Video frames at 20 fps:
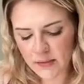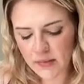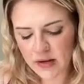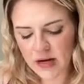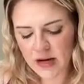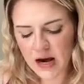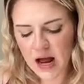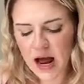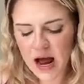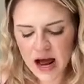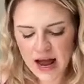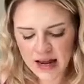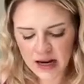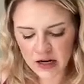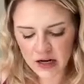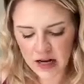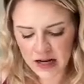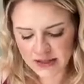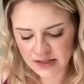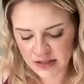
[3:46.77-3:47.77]
but at a higher
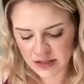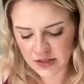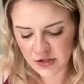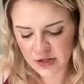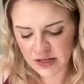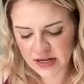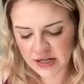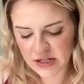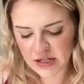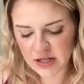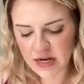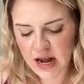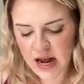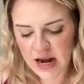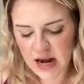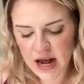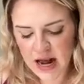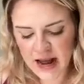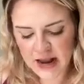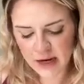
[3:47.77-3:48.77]
concentration
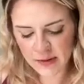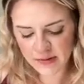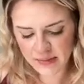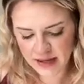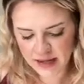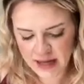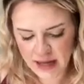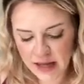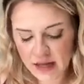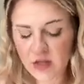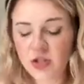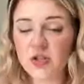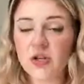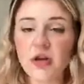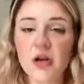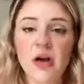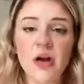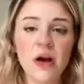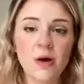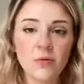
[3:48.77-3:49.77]
and a higher pH,
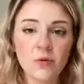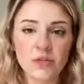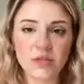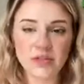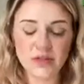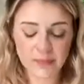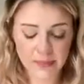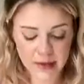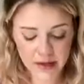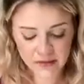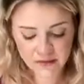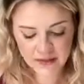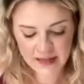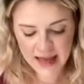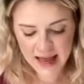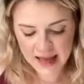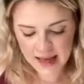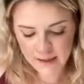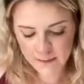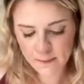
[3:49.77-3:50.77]
which is above
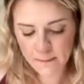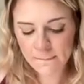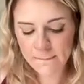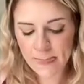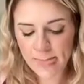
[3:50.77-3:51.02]
10.